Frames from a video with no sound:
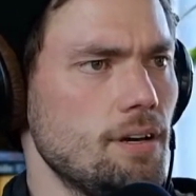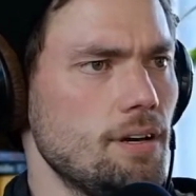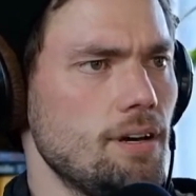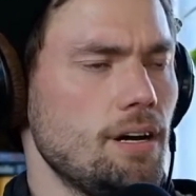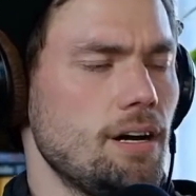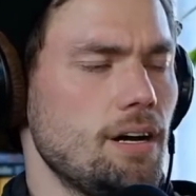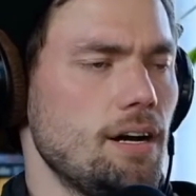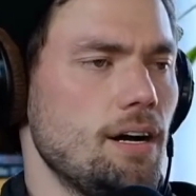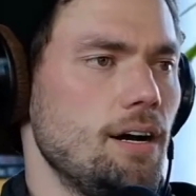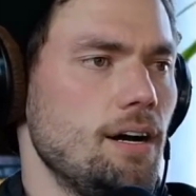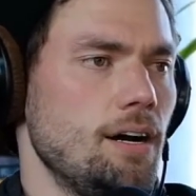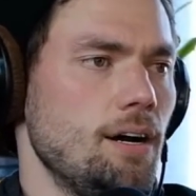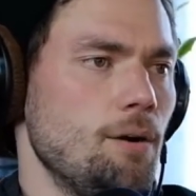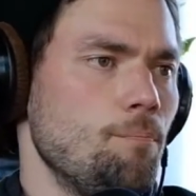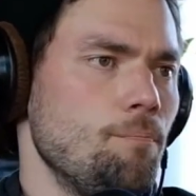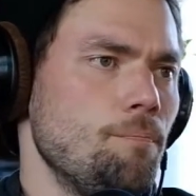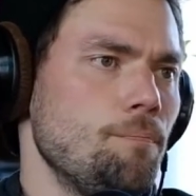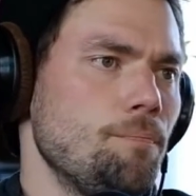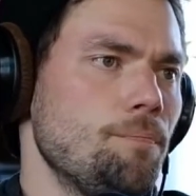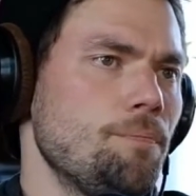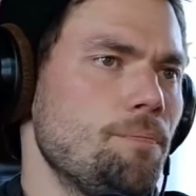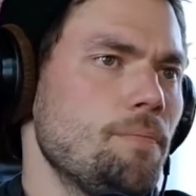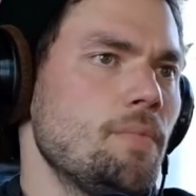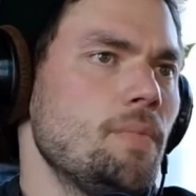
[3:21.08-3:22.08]

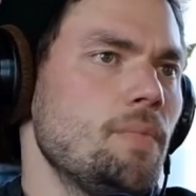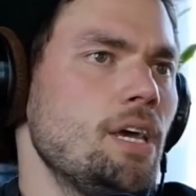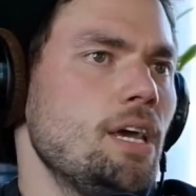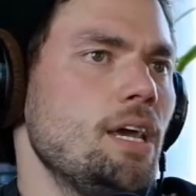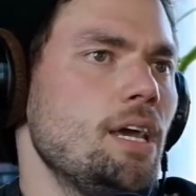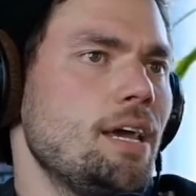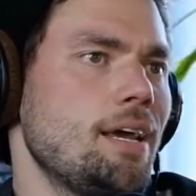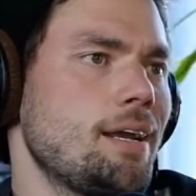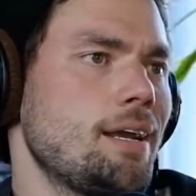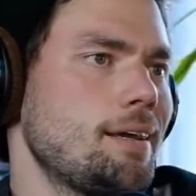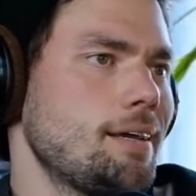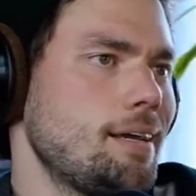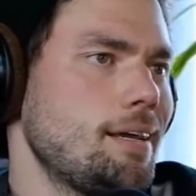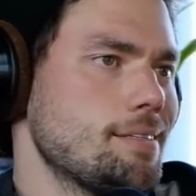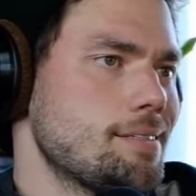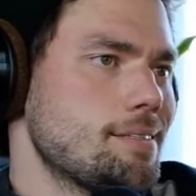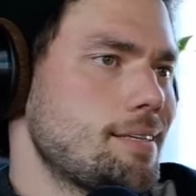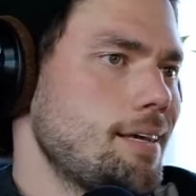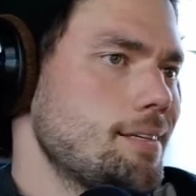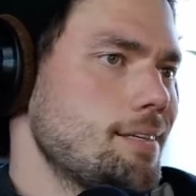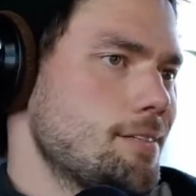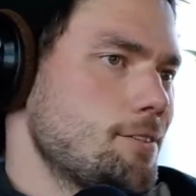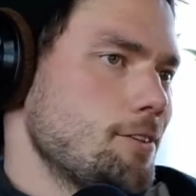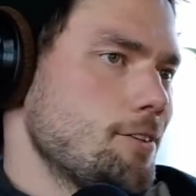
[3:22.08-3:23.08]
And I
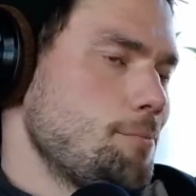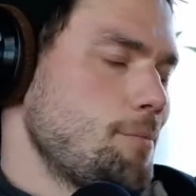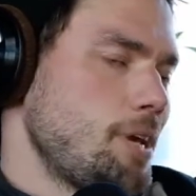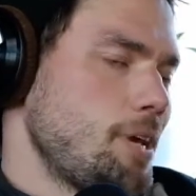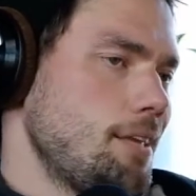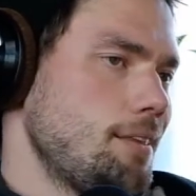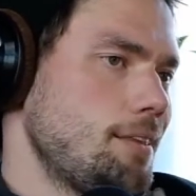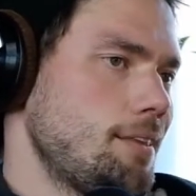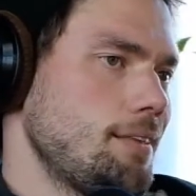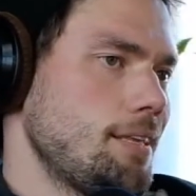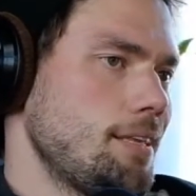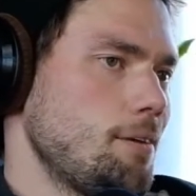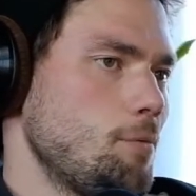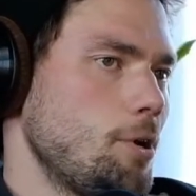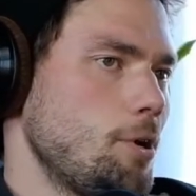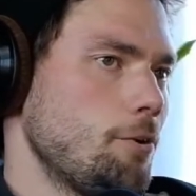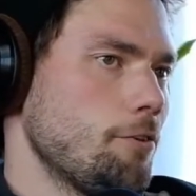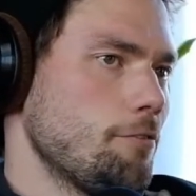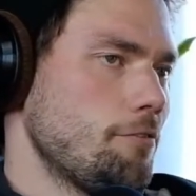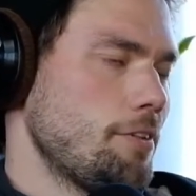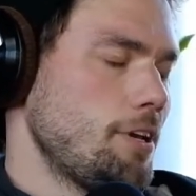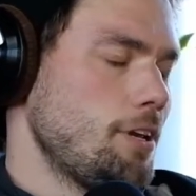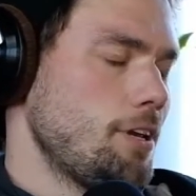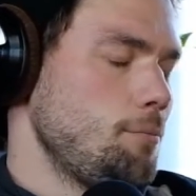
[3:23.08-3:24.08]
guess that's the main thing that
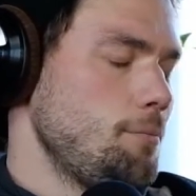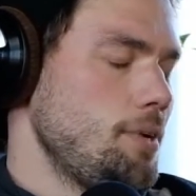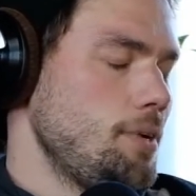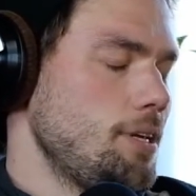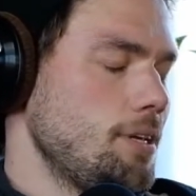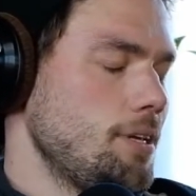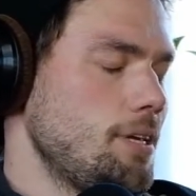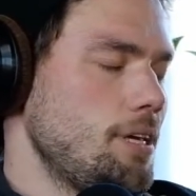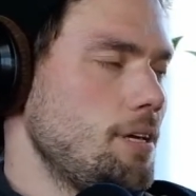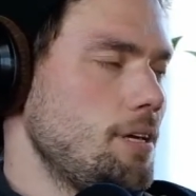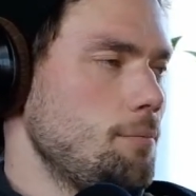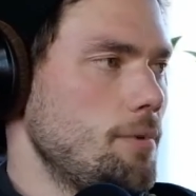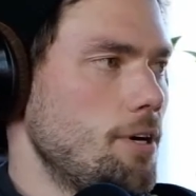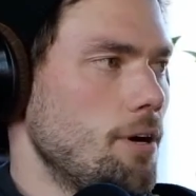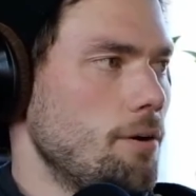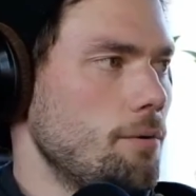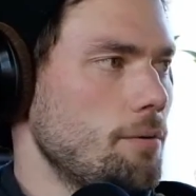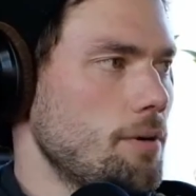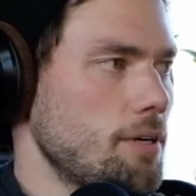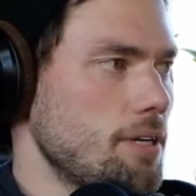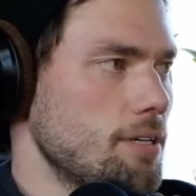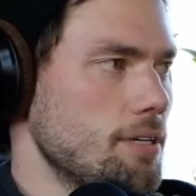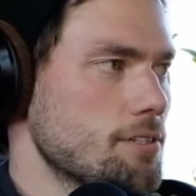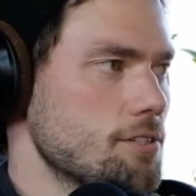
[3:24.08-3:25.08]
motivated me to keep
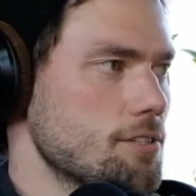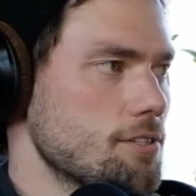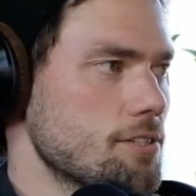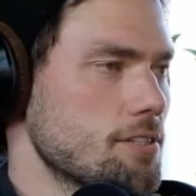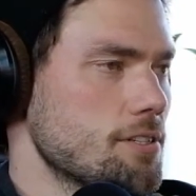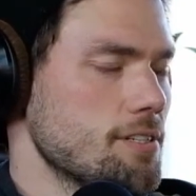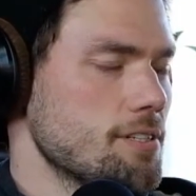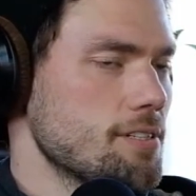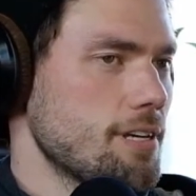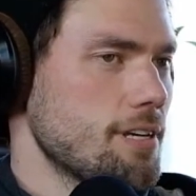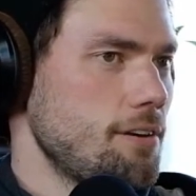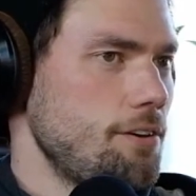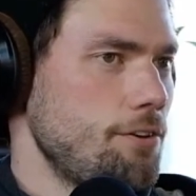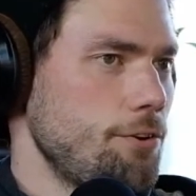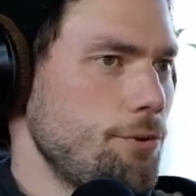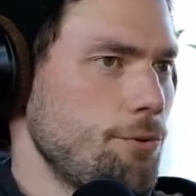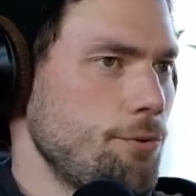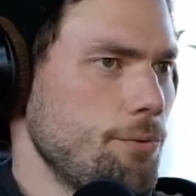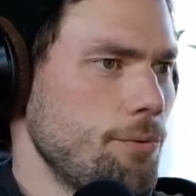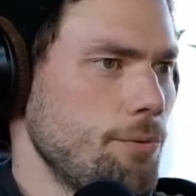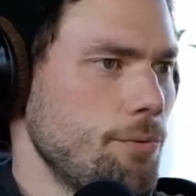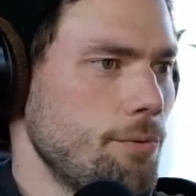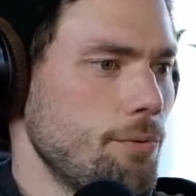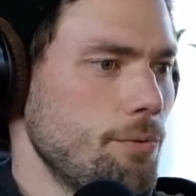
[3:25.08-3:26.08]
going, is just because I
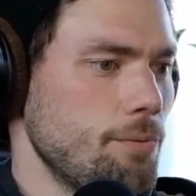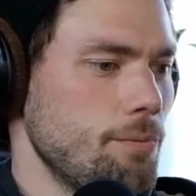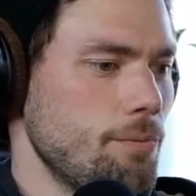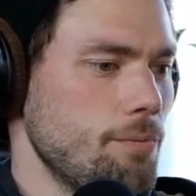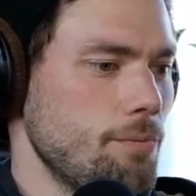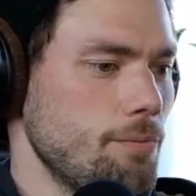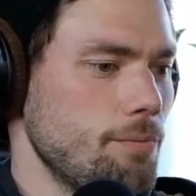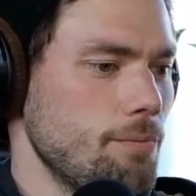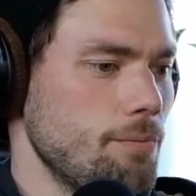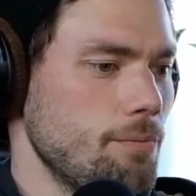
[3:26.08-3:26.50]
knew